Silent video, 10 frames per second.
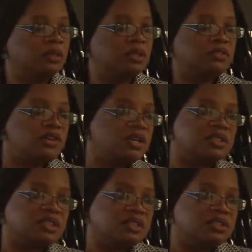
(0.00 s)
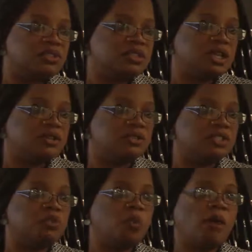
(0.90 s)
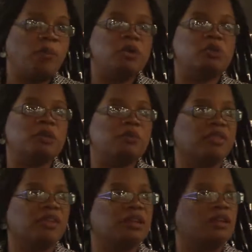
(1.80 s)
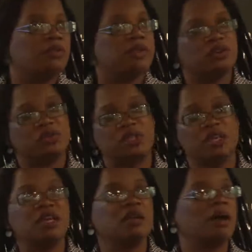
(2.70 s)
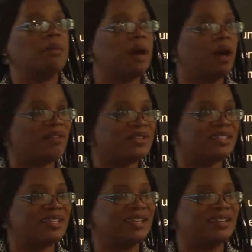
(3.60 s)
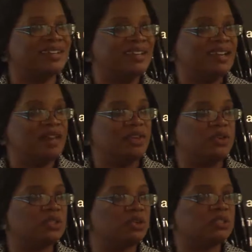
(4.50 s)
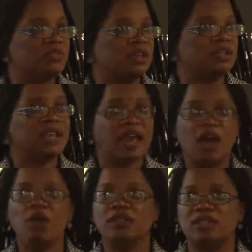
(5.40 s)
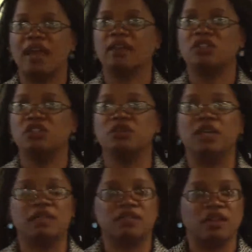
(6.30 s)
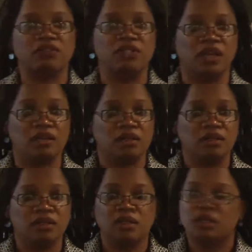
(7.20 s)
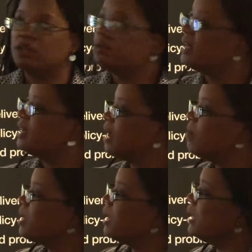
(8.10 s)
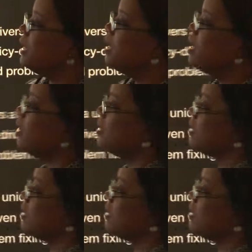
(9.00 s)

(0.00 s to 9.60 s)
It's very easy. It's their standards. It's what most people think of when they're thinking about policy and those sorts of things. How exactly do you get stuff done? Right? And I want to lean in on